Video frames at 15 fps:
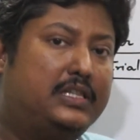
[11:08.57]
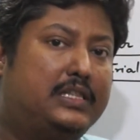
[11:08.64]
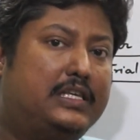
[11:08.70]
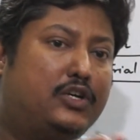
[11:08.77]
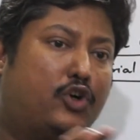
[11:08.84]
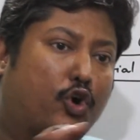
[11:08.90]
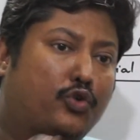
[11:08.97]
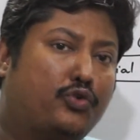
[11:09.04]
in
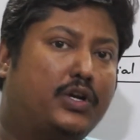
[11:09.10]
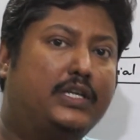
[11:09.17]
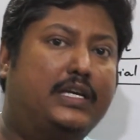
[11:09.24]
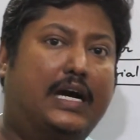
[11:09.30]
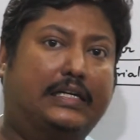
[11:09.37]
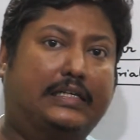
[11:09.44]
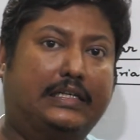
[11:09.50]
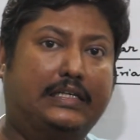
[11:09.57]
the coronary
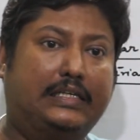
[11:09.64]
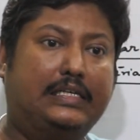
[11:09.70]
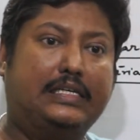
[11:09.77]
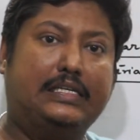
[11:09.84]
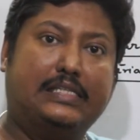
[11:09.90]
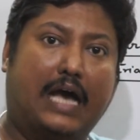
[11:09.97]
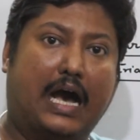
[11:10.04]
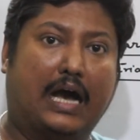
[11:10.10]
artery
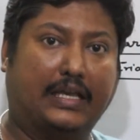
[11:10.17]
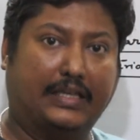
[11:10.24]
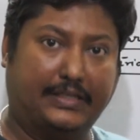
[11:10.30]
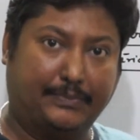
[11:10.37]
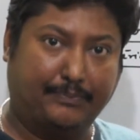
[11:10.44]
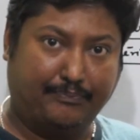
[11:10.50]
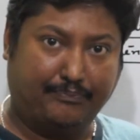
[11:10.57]
is high.